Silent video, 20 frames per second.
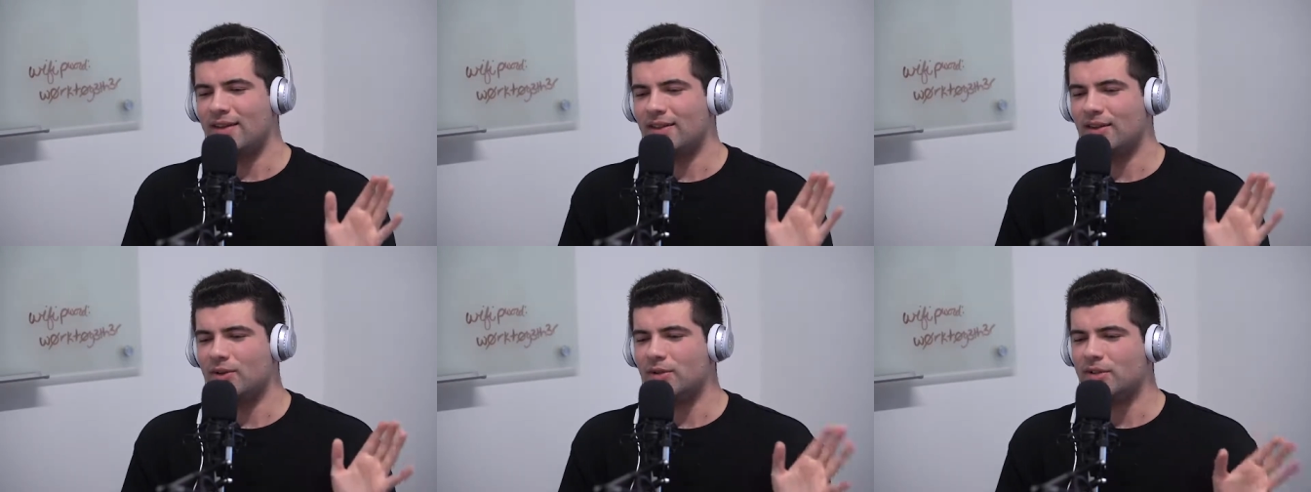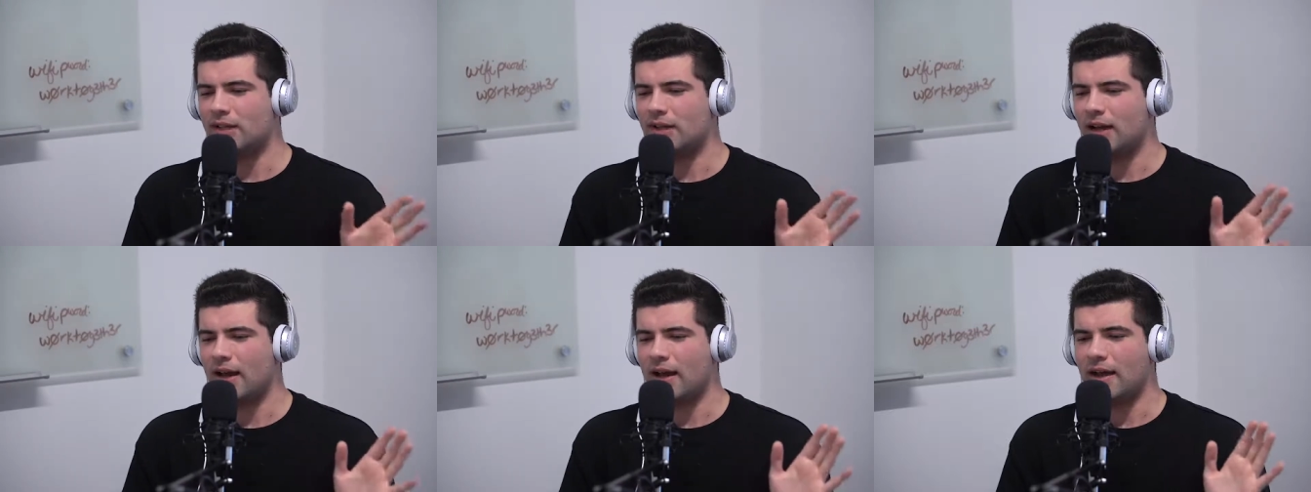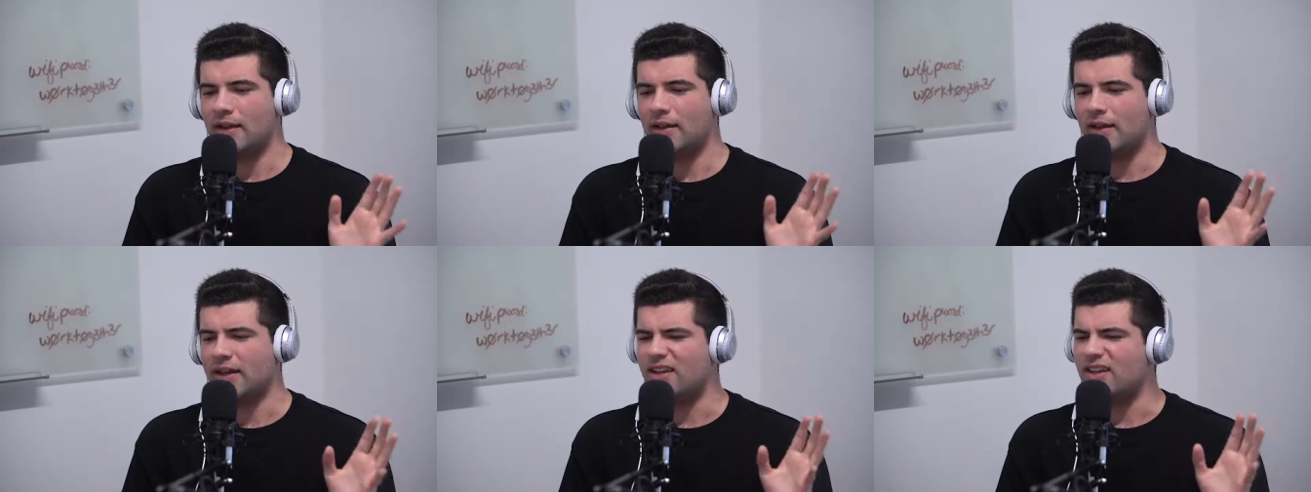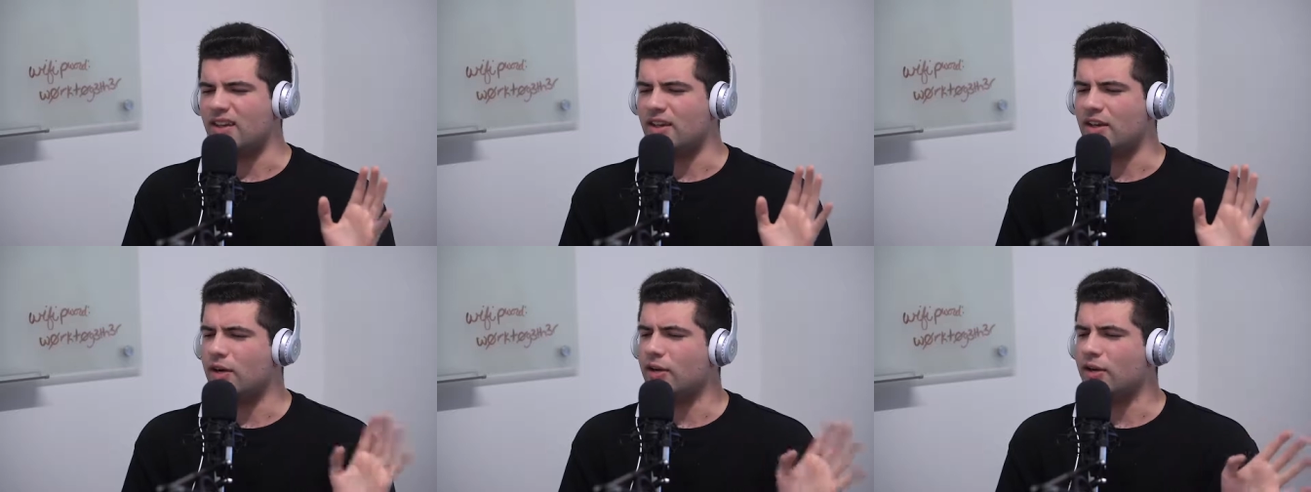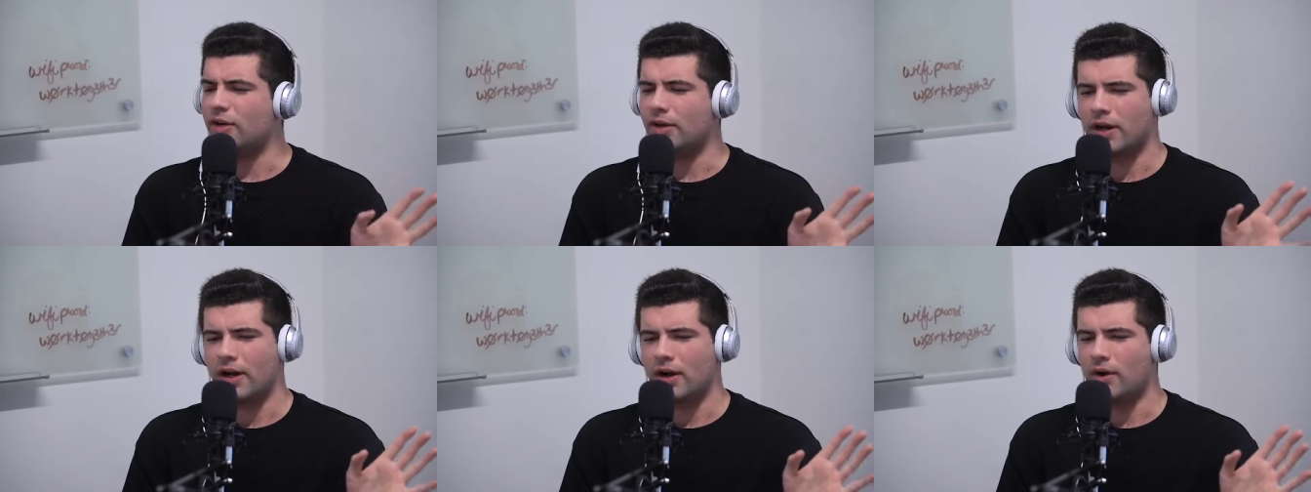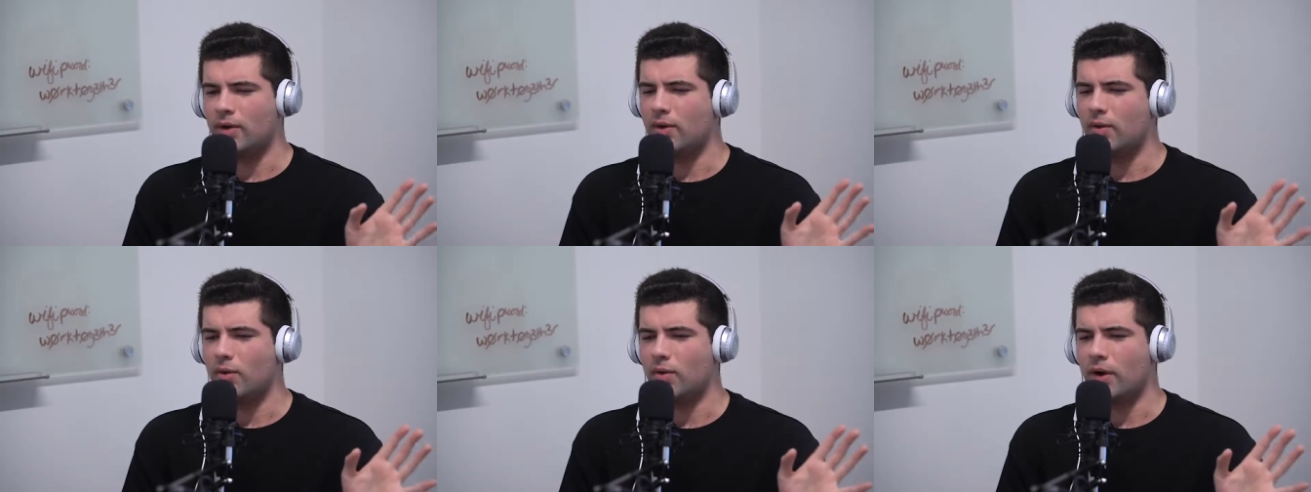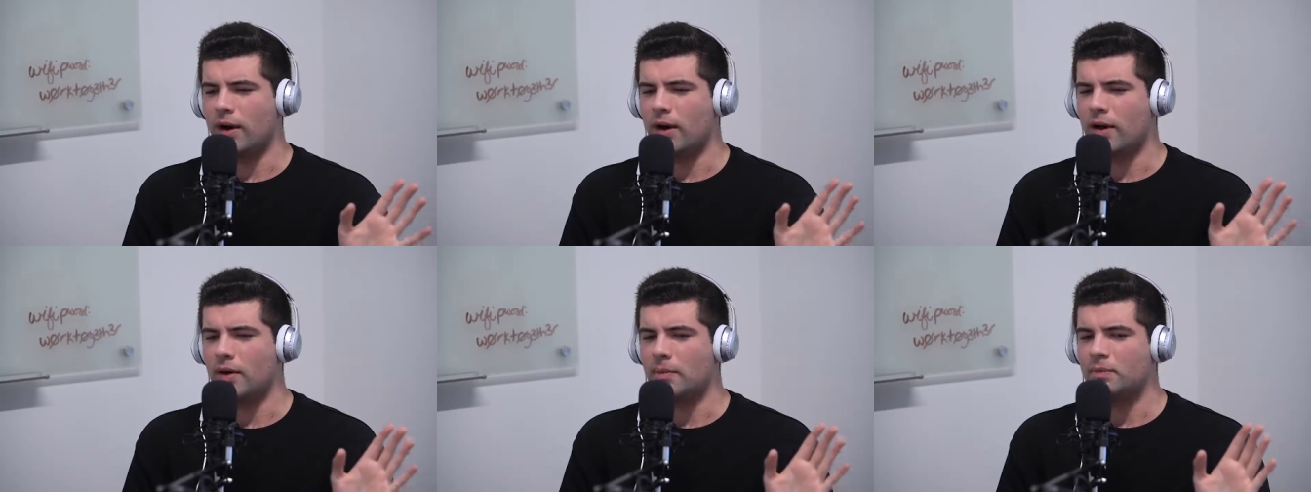There was a guy like a year ago
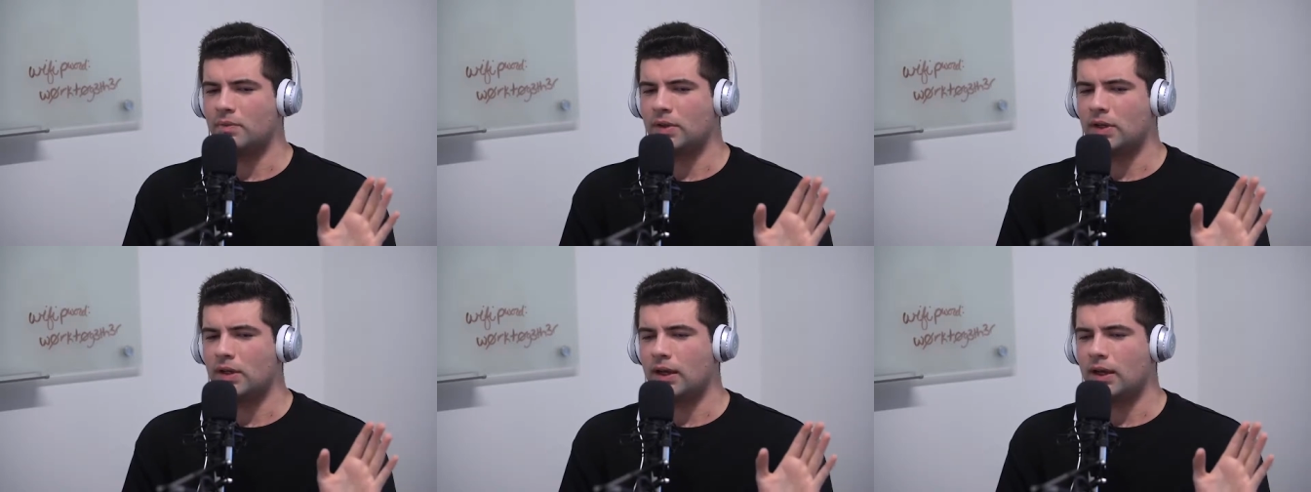where